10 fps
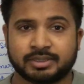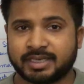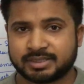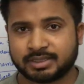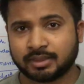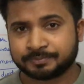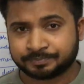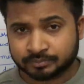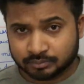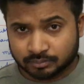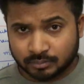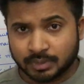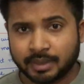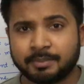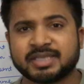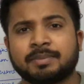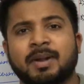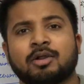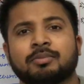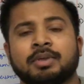That is the major
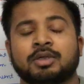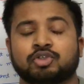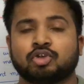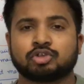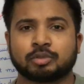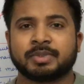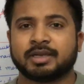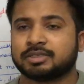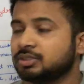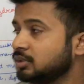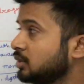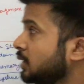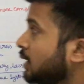part of source of the energy.